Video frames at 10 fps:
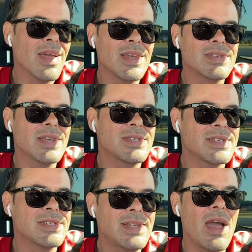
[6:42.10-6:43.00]
It's, it's
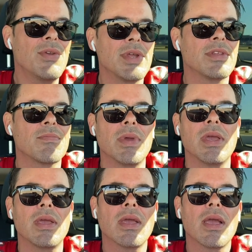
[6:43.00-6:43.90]
astounding to
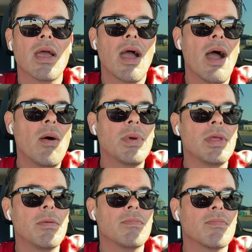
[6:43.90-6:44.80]
me how
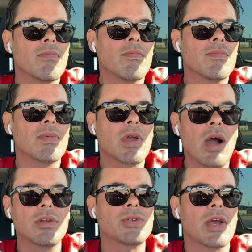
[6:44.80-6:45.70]
many
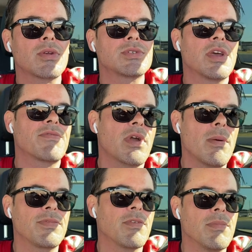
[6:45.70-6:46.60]
contractors have
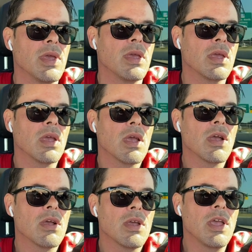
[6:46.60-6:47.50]
come to me
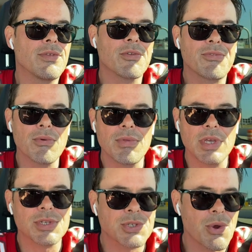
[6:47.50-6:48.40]
either through
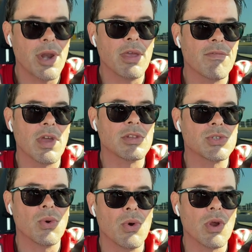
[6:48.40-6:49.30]
these training events
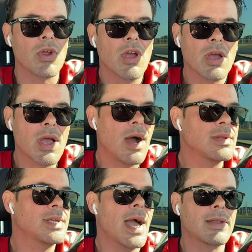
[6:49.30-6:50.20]
or
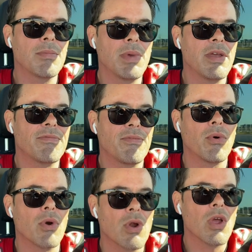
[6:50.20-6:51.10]
contacted me
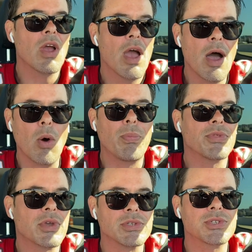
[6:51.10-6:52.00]
for help
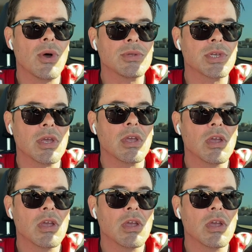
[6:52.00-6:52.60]
with consulting,